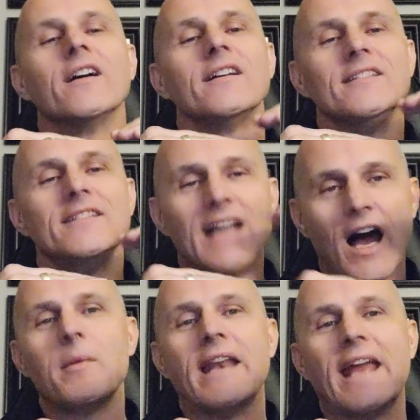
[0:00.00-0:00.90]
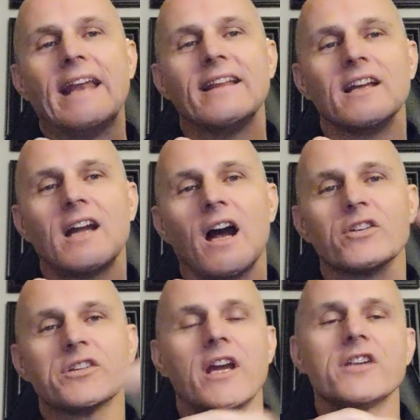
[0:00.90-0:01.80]
dominated the
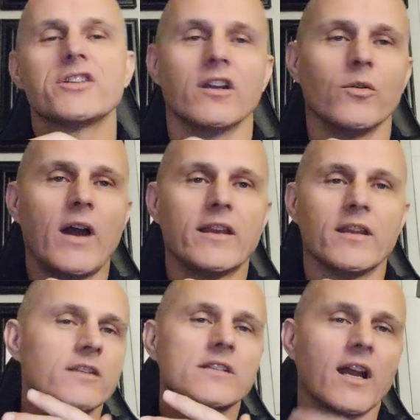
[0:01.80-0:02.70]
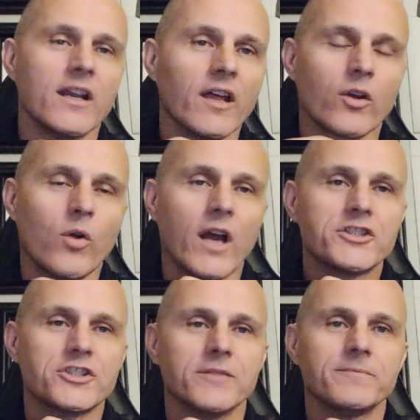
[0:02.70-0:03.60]
conversation in a way that there's not another
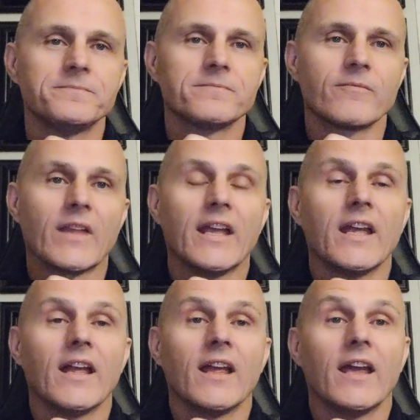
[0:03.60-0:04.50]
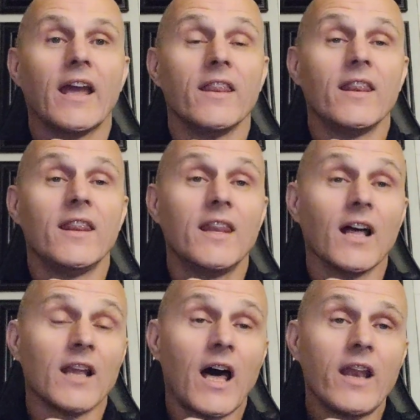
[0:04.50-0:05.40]
question. And a
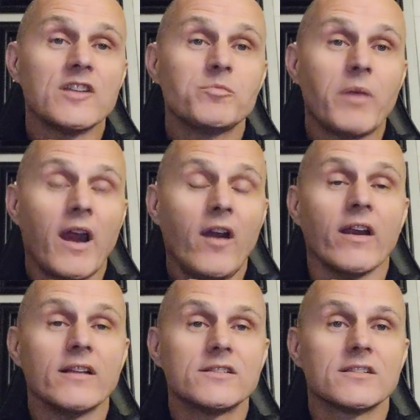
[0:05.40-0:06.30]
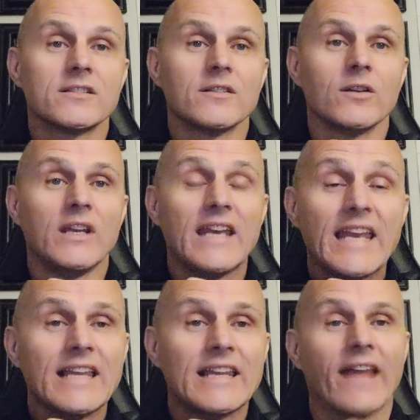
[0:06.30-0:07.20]
lot of these parents
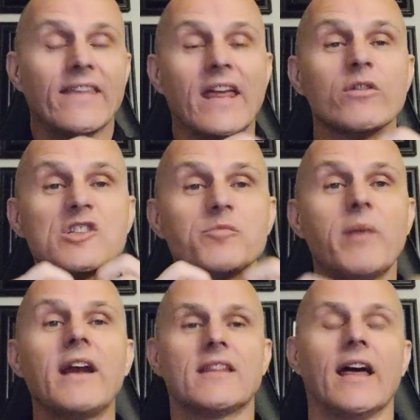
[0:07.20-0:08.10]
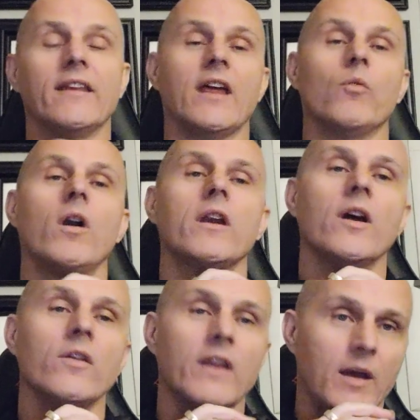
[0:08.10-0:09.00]
need that. They respect that. They want to know
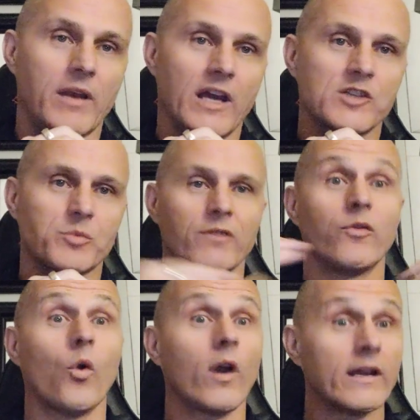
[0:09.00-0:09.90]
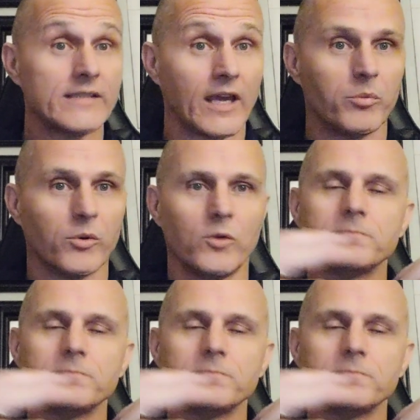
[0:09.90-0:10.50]
that I'm an expert. For example,